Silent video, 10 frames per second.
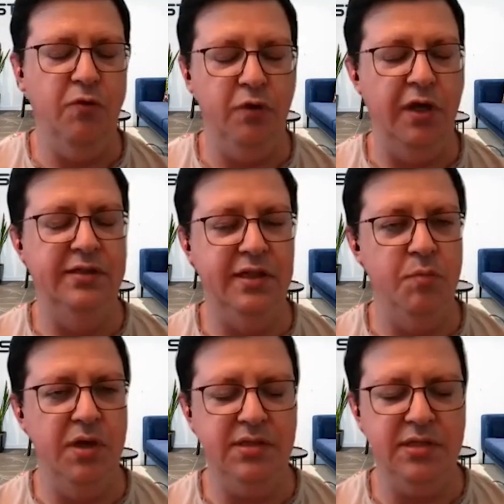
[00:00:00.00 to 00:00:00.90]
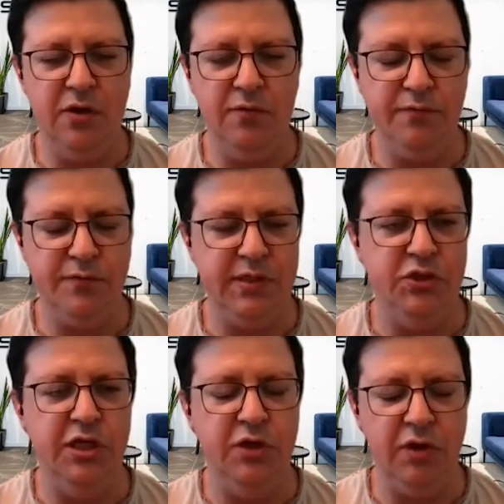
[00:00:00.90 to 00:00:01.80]
over 18 months now,
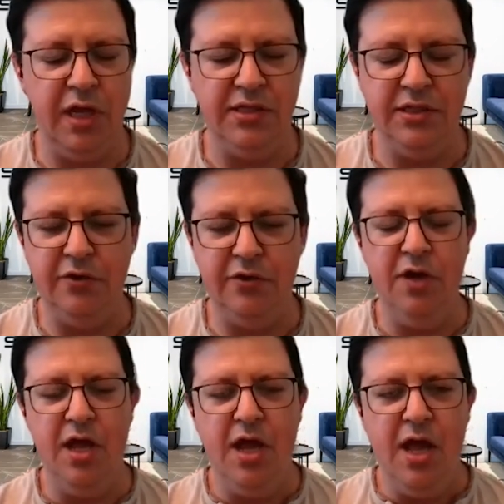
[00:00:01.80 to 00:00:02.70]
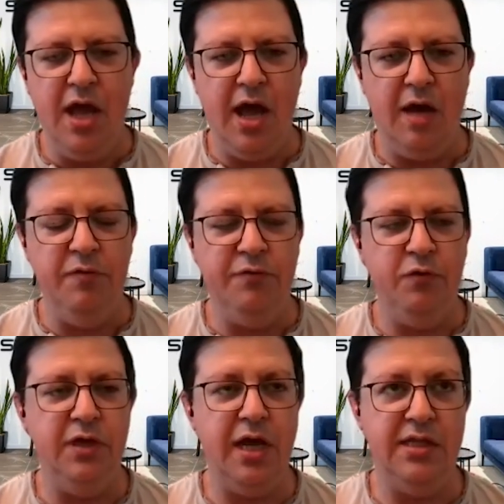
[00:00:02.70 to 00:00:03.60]
since January last year. Uh,
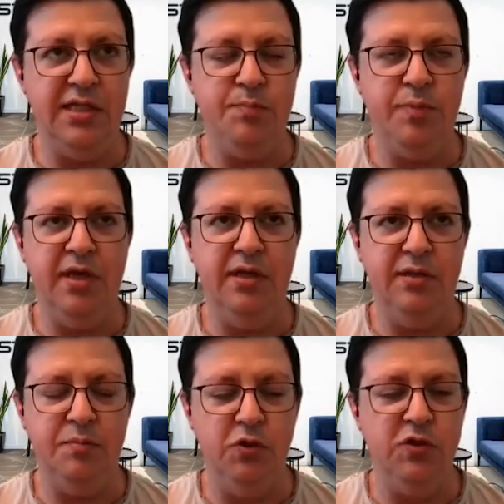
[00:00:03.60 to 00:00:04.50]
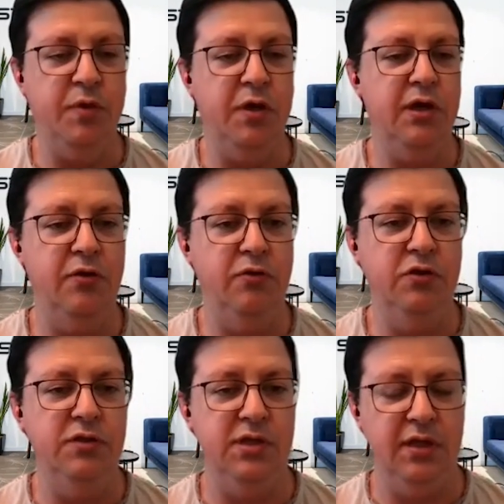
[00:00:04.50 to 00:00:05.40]
before that, spent most career
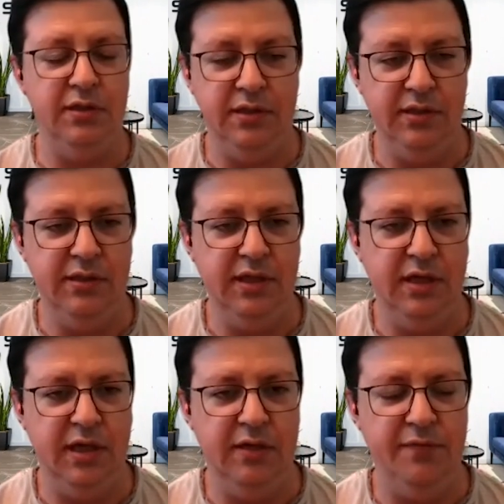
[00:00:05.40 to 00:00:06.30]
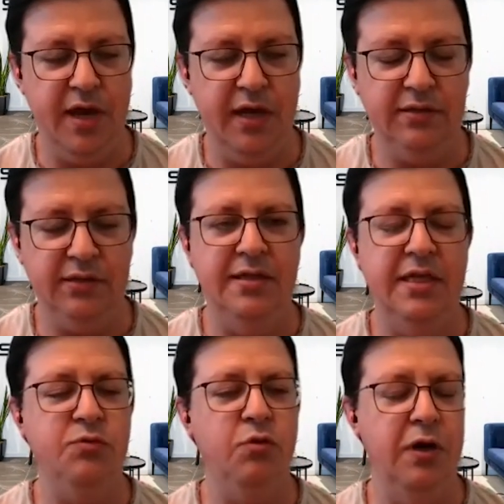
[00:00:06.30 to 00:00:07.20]
in consulting, uh, in fact,
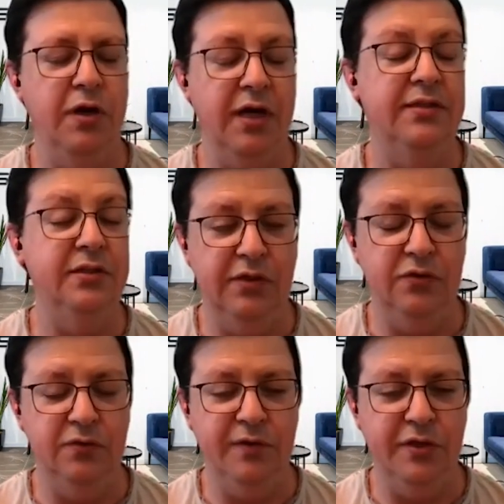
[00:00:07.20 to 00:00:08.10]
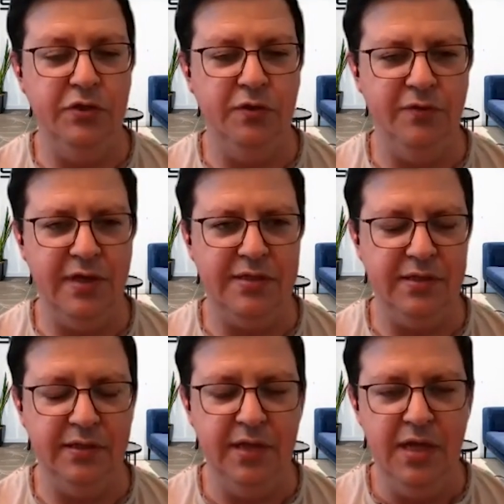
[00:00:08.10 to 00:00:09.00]
and that's where I got into venture
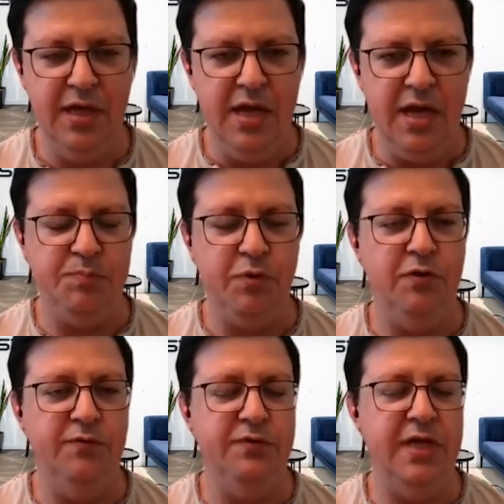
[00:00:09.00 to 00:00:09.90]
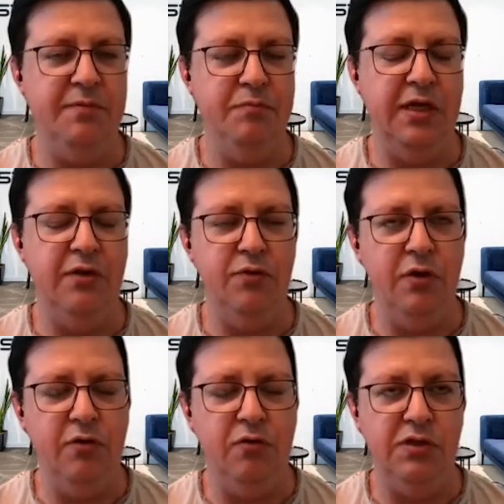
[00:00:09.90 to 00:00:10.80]
investing. As part of that, my
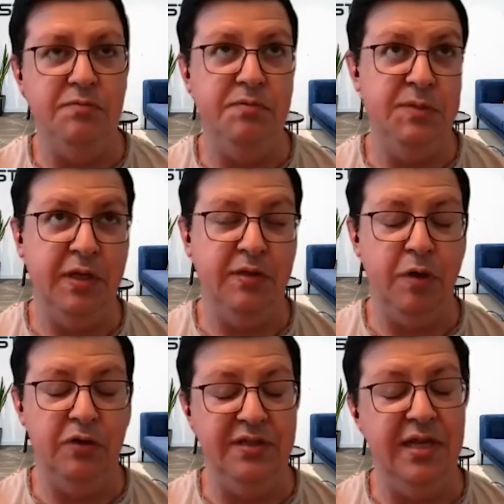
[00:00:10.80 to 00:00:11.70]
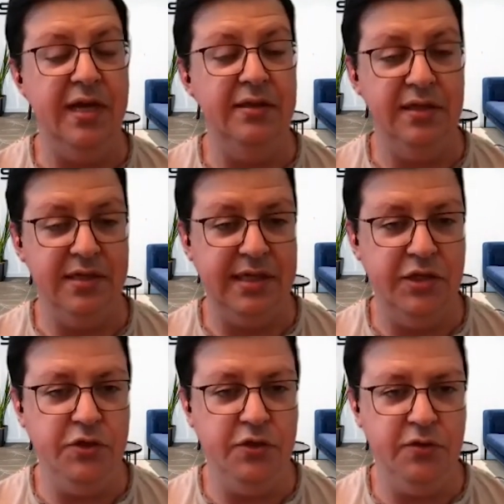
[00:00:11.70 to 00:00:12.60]
career was spent about a decade in
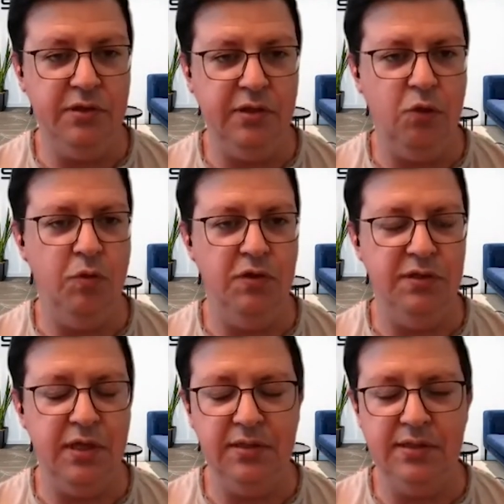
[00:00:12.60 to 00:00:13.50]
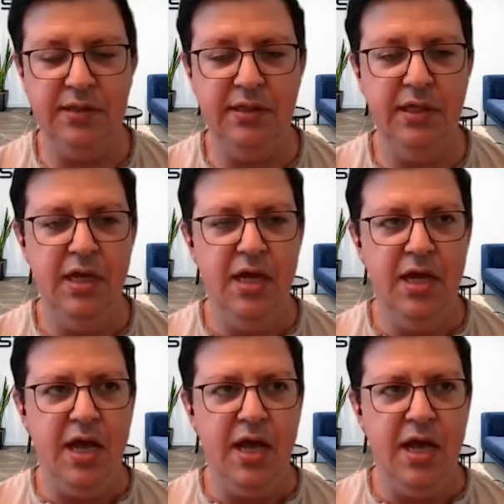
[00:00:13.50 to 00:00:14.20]
Accenture, the global consultancy,